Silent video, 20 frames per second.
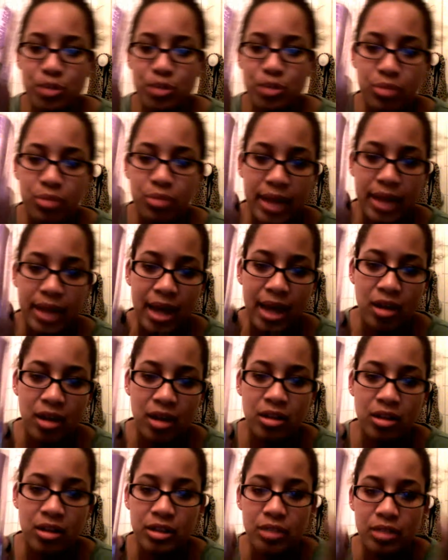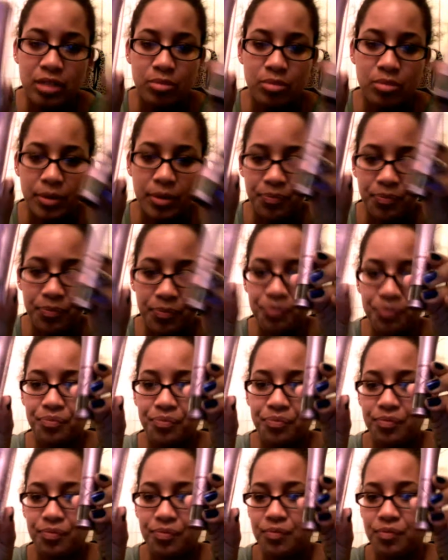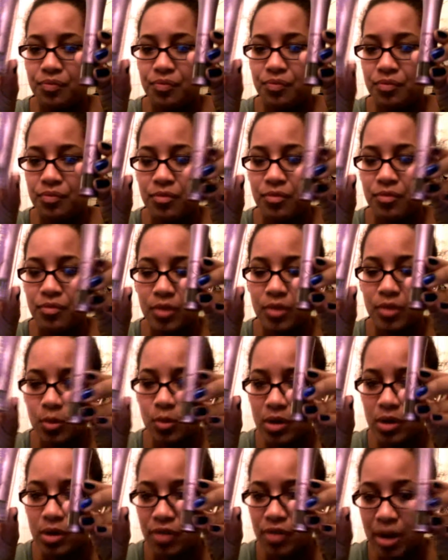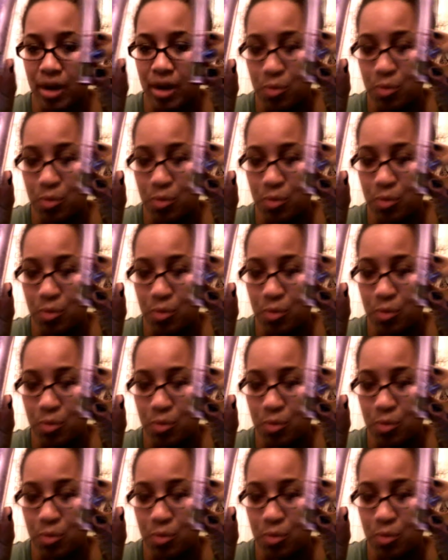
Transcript: black color, but whatever, I got both